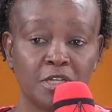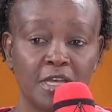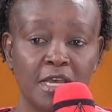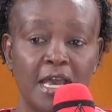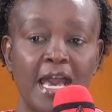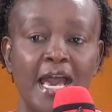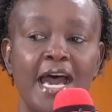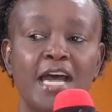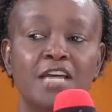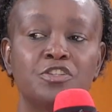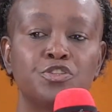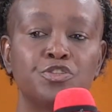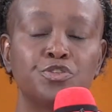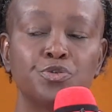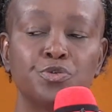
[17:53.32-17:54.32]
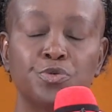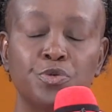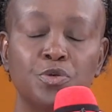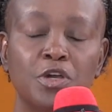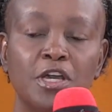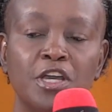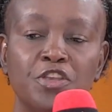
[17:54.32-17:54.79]
mm-hmm. and two,
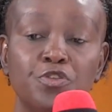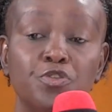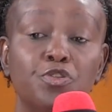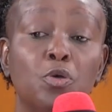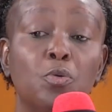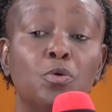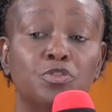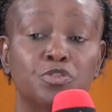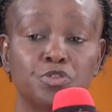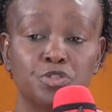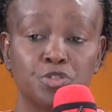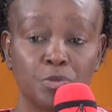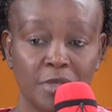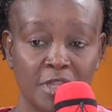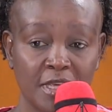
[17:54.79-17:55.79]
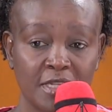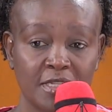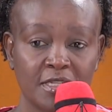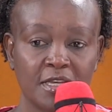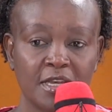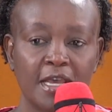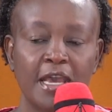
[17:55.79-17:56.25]
you know what to do with it.